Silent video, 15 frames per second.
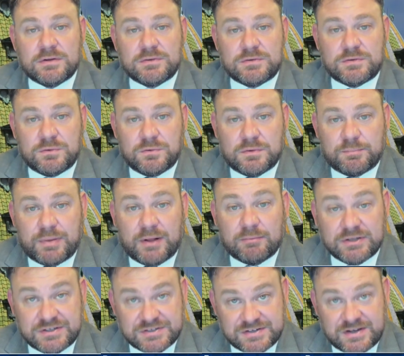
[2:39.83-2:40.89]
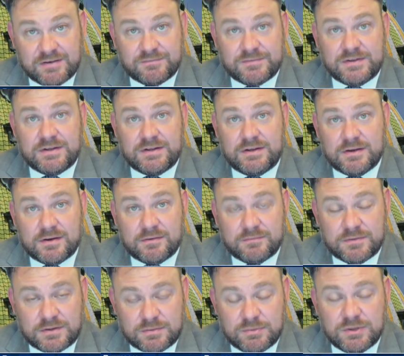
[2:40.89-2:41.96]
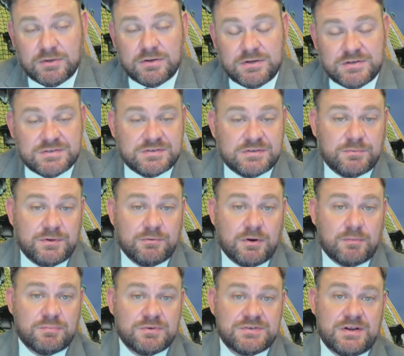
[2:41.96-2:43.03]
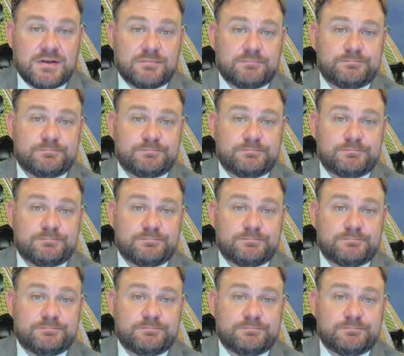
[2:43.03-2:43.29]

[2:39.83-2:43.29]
to the public safety of the communities that we represent.